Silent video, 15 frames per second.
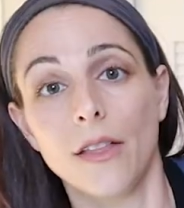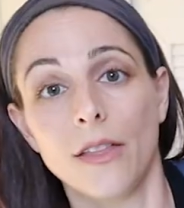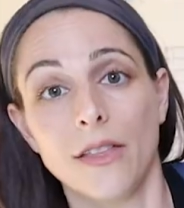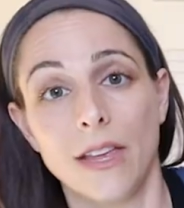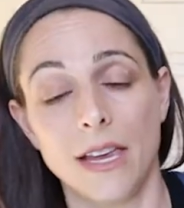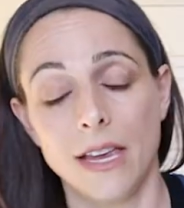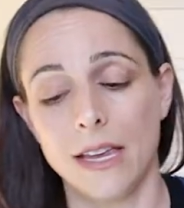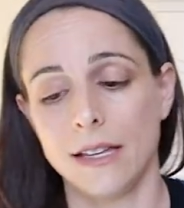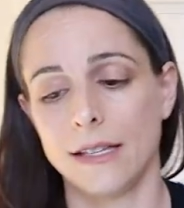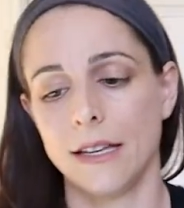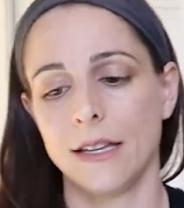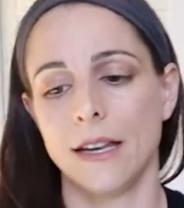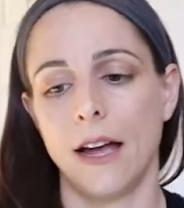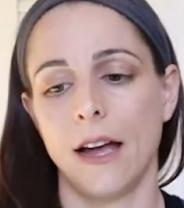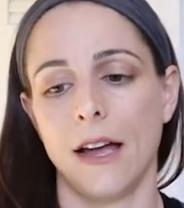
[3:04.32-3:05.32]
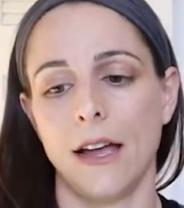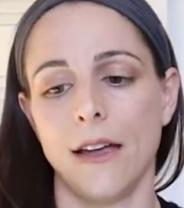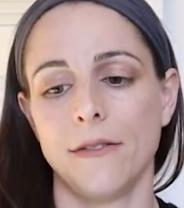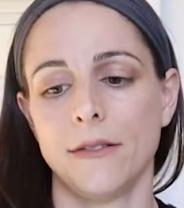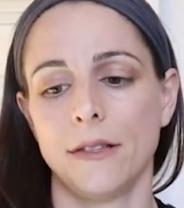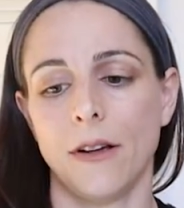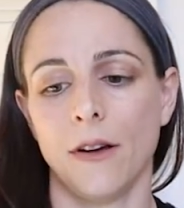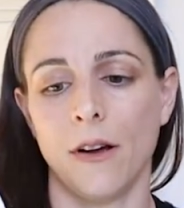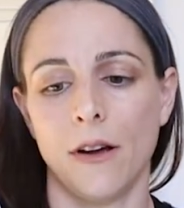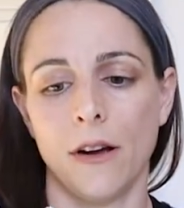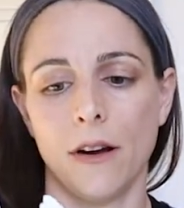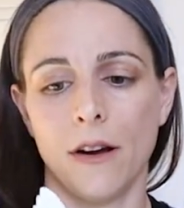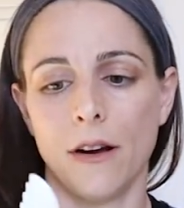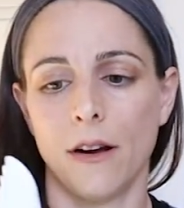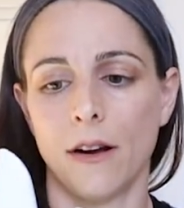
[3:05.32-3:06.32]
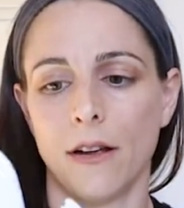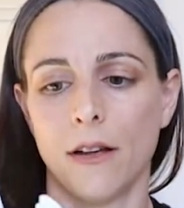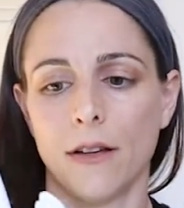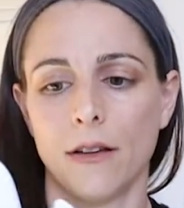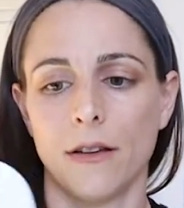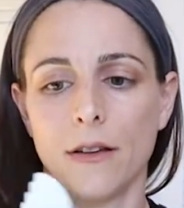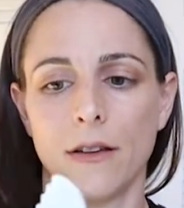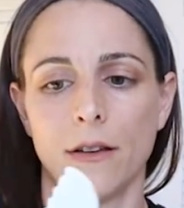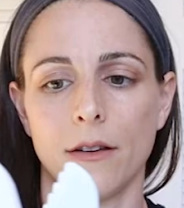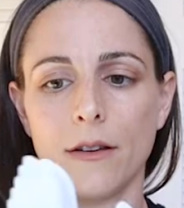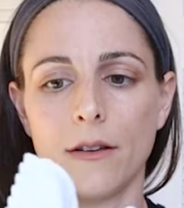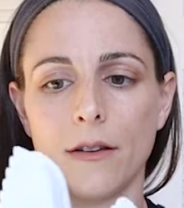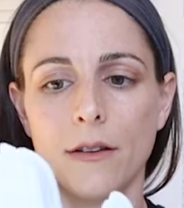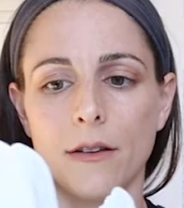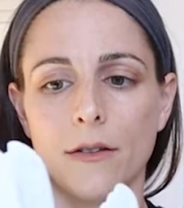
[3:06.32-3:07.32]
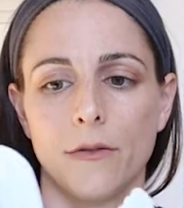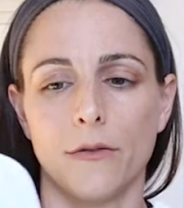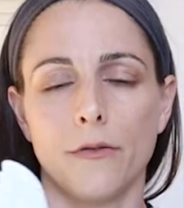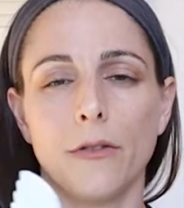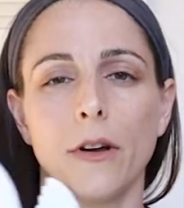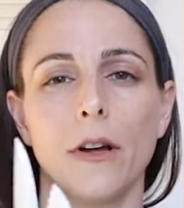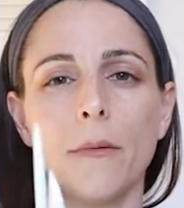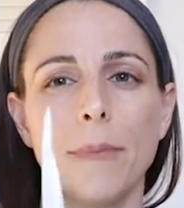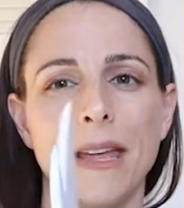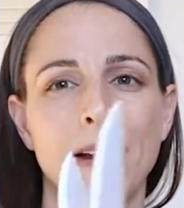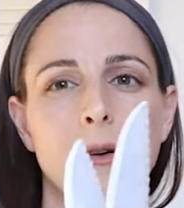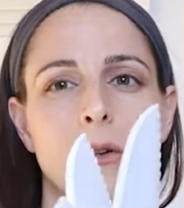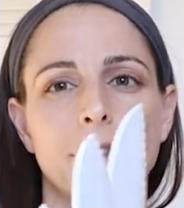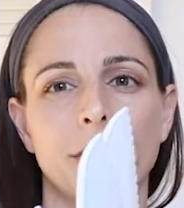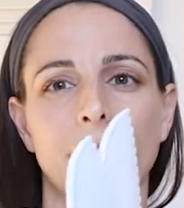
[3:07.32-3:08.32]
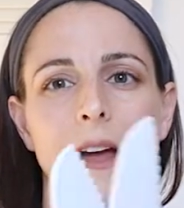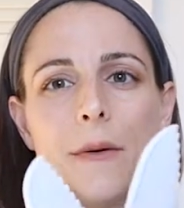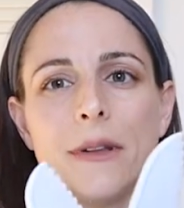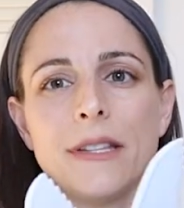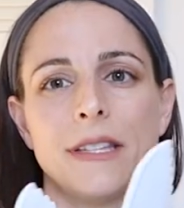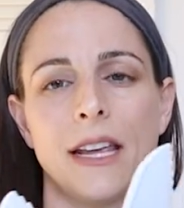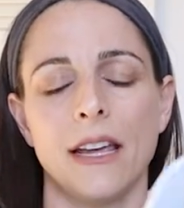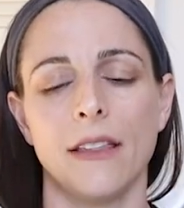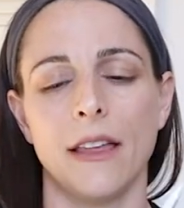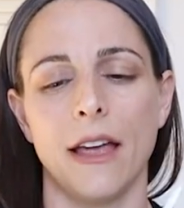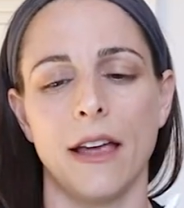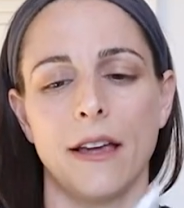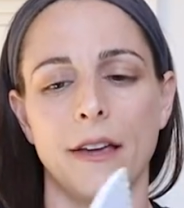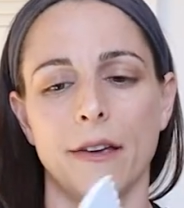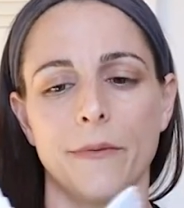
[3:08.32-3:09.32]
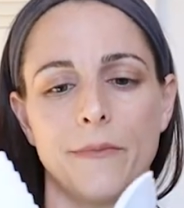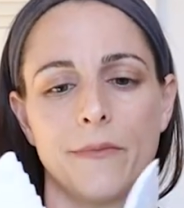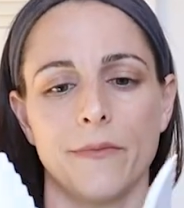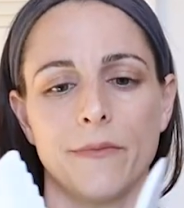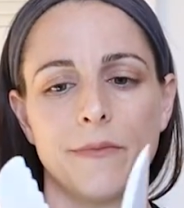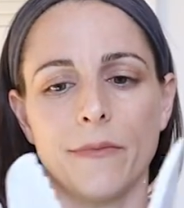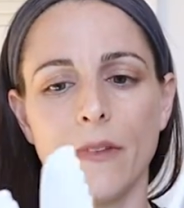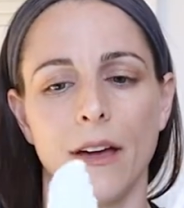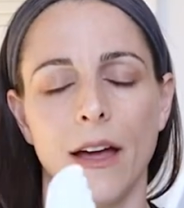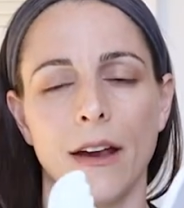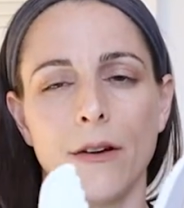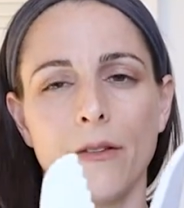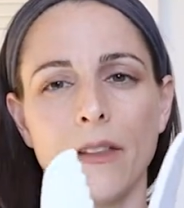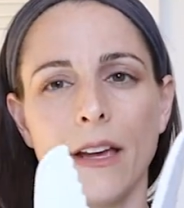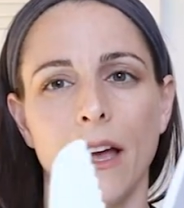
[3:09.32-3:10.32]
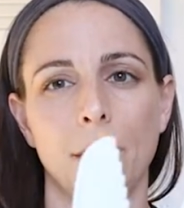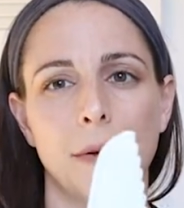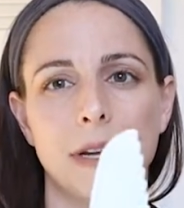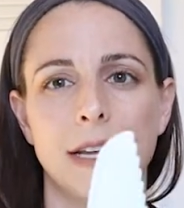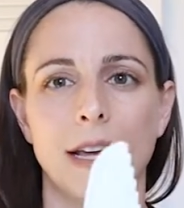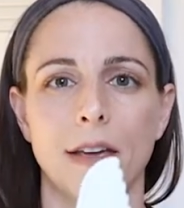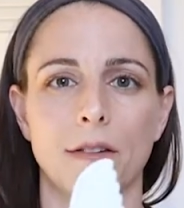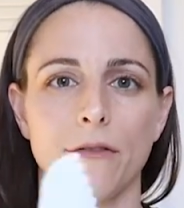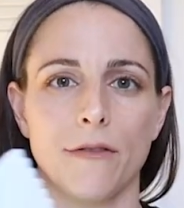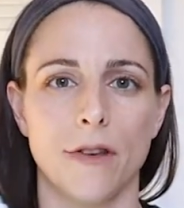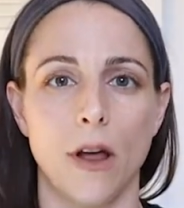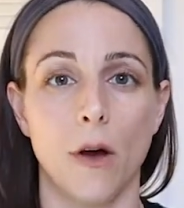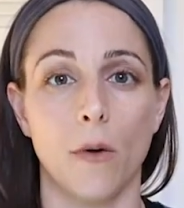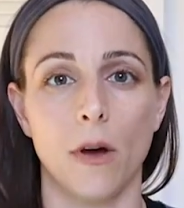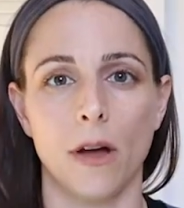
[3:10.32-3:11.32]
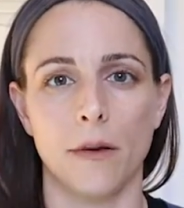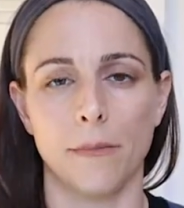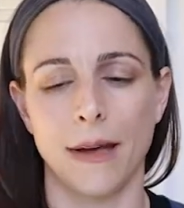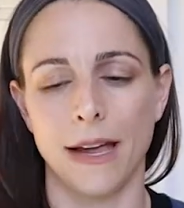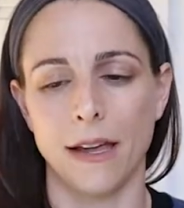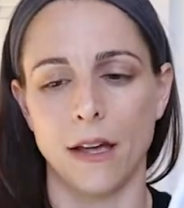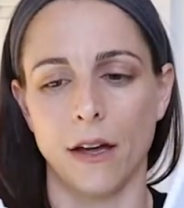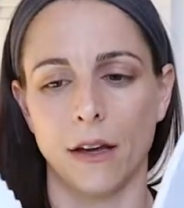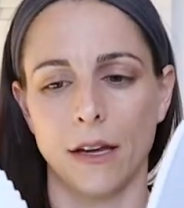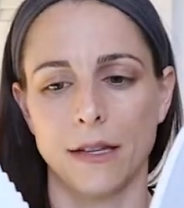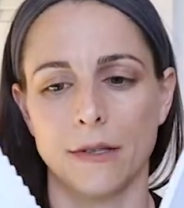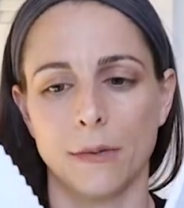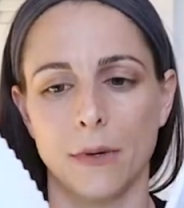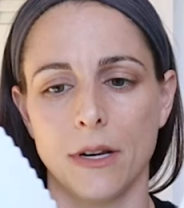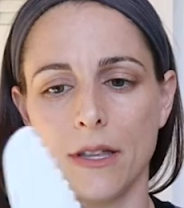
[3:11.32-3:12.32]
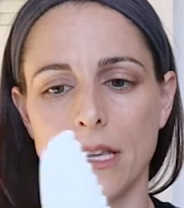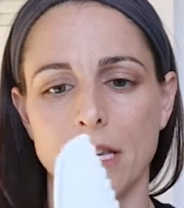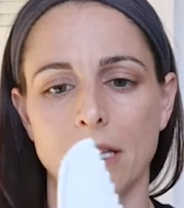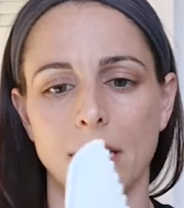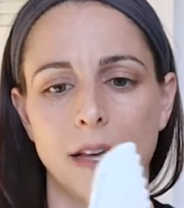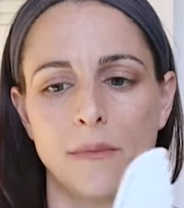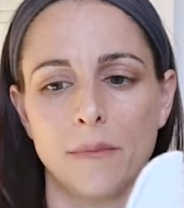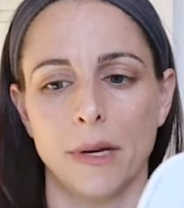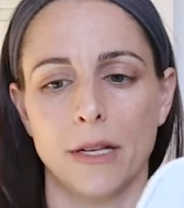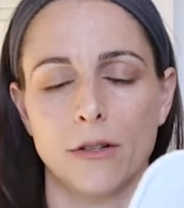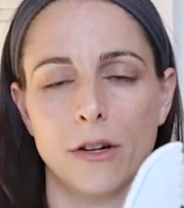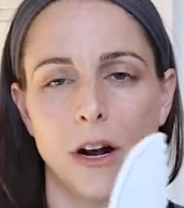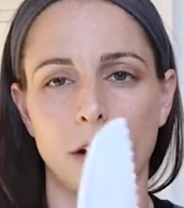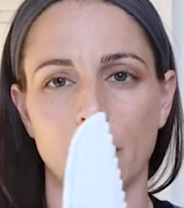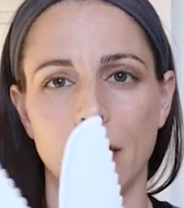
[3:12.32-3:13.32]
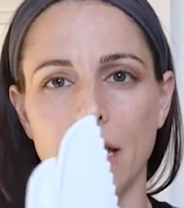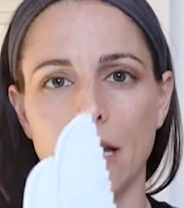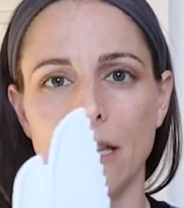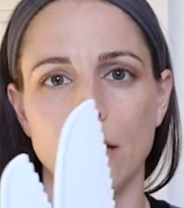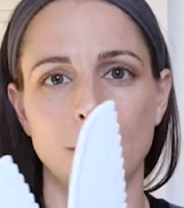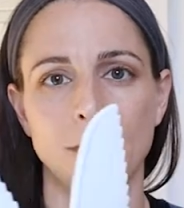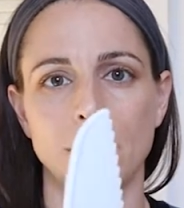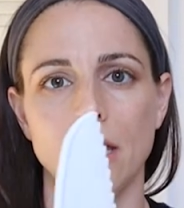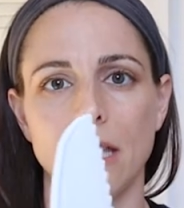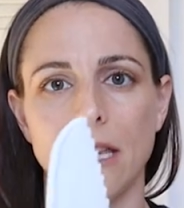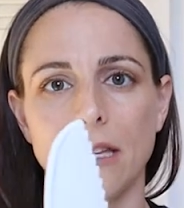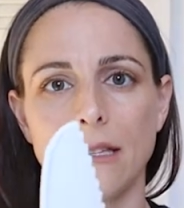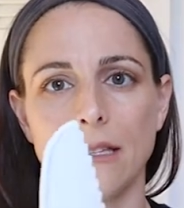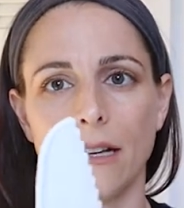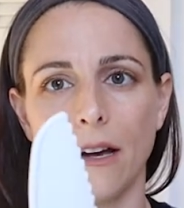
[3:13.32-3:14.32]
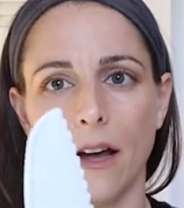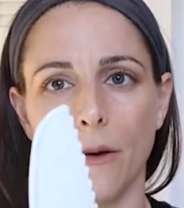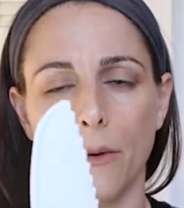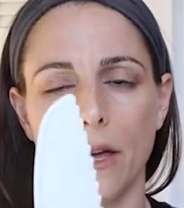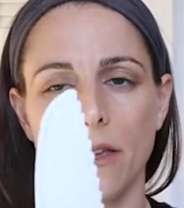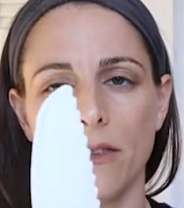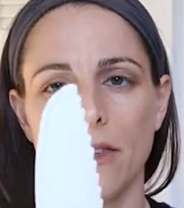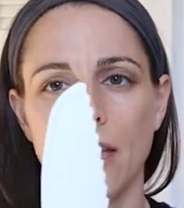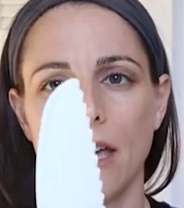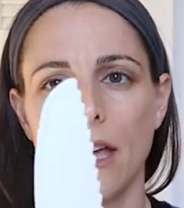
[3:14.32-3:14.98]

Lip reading: These knives are for a bit older. I would say like, I don't think I would give Noah, my youngest, one of these yet, but Charlie can use these to cut with.